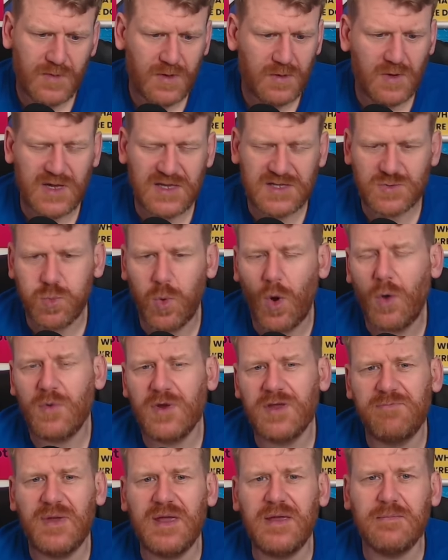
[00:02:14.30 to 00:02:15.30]
It's what
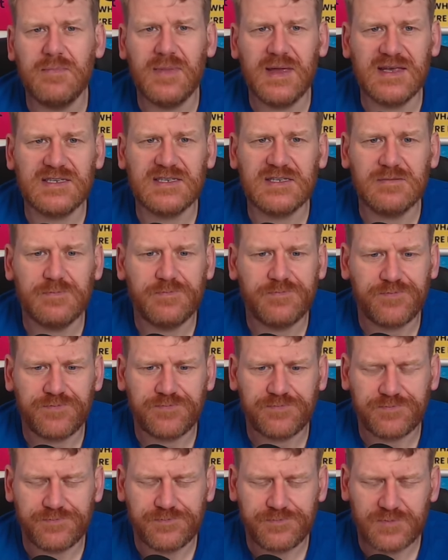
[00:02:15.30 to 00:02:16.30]
we've been missing.
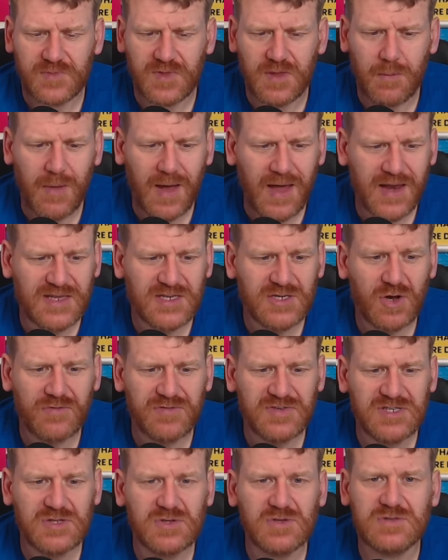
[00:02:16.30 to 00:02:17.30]
The manager
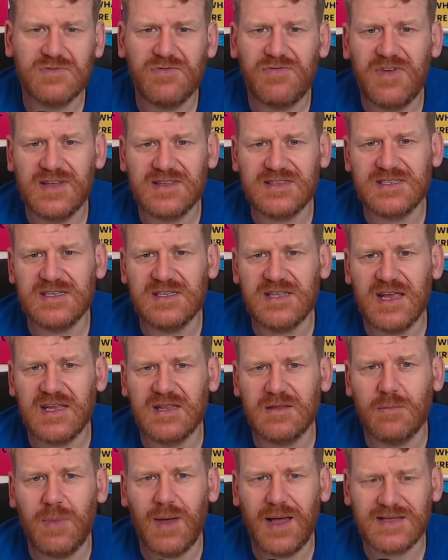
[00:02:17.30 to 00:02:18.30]
obviously doesn't fancy
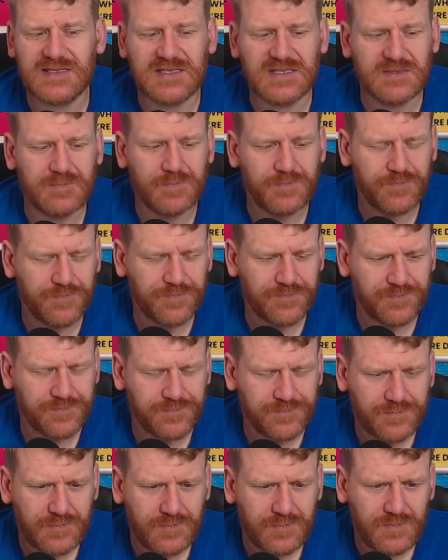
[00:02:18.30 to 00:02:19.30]
Nathan Patterson,
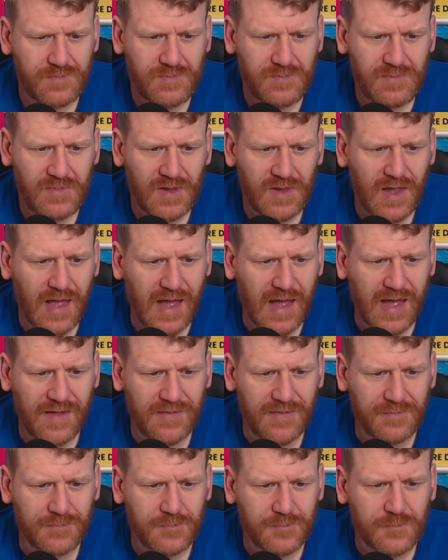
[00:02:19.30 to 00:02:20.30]

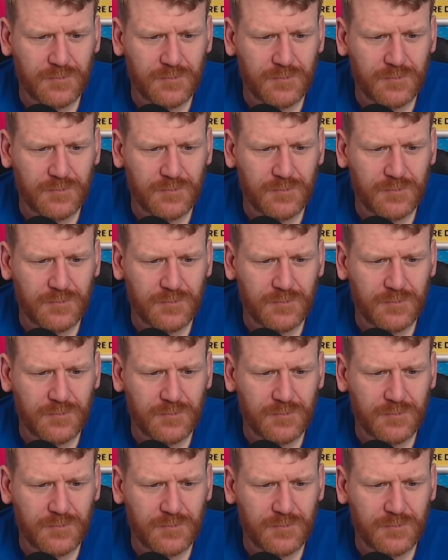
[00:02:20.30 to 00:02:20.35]
and